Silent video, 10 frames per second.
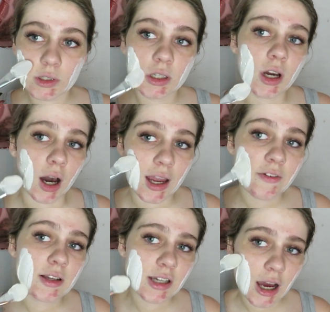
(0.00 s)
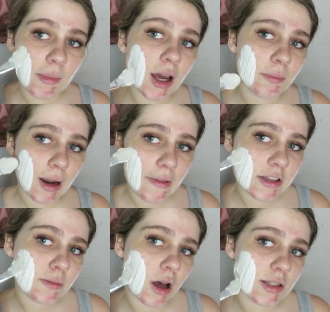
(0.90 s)
Yeah, every time I apply
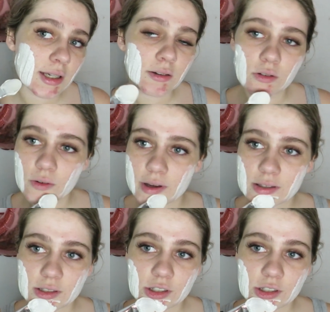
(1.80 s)
this mask, it always,